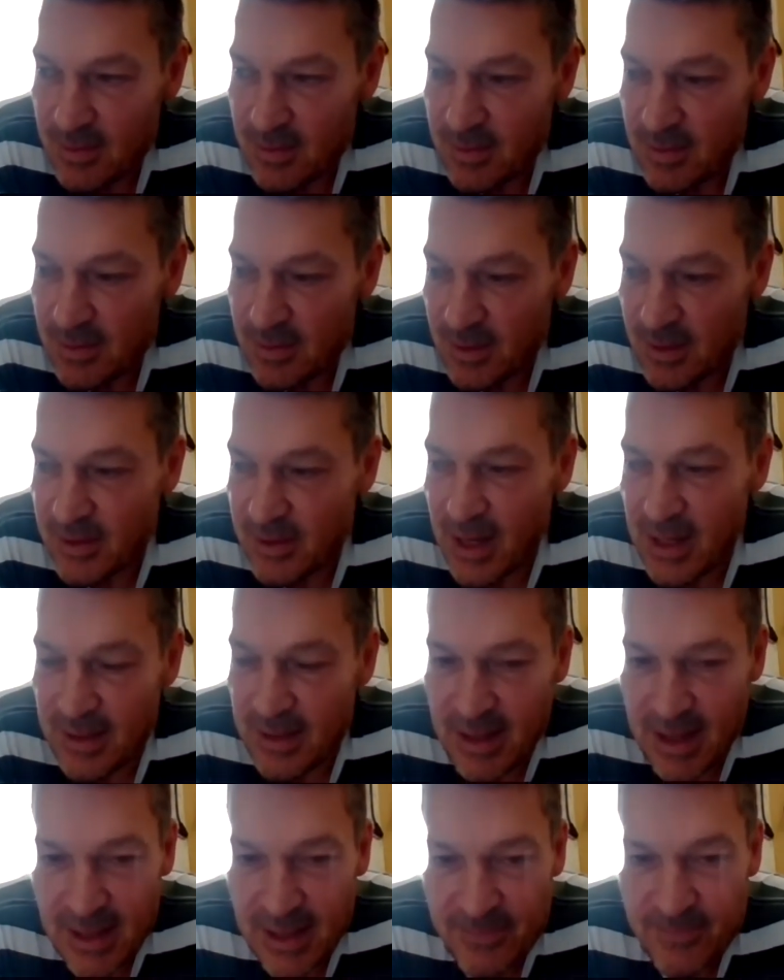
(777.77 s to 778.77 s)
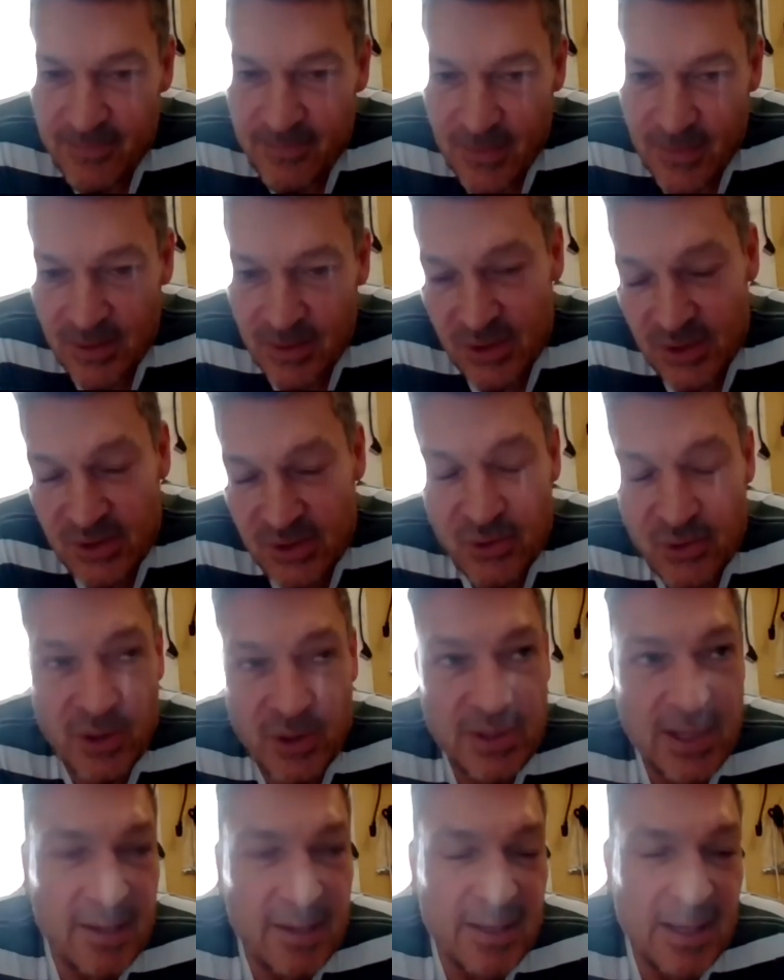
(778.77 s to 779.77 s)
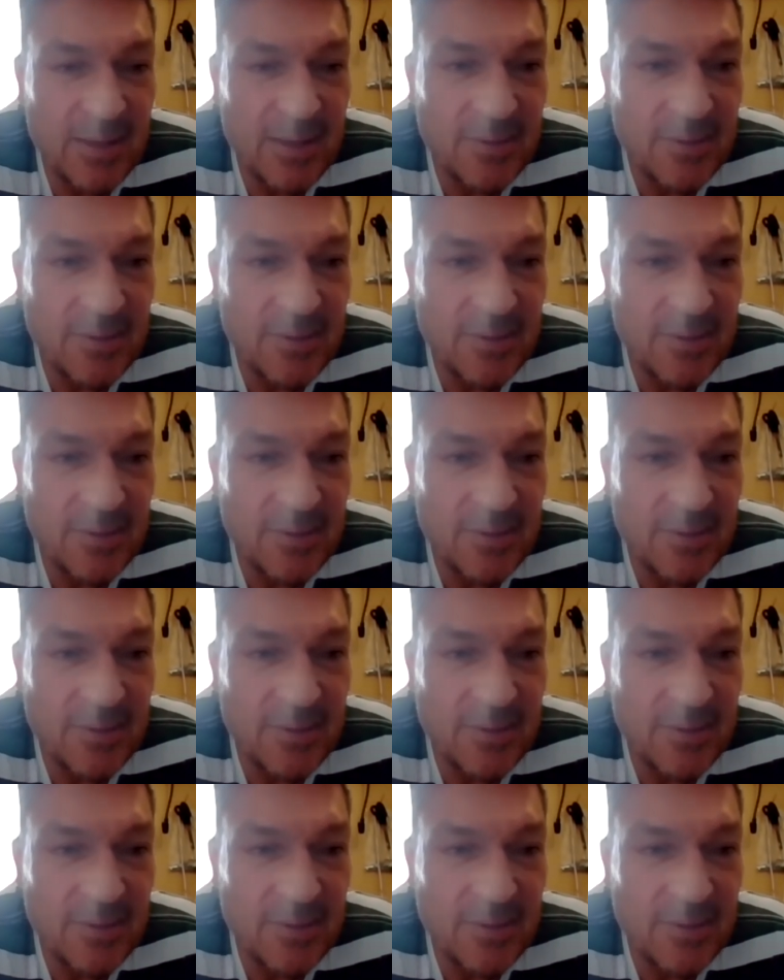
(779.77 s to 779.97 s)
A great day. And to score in that game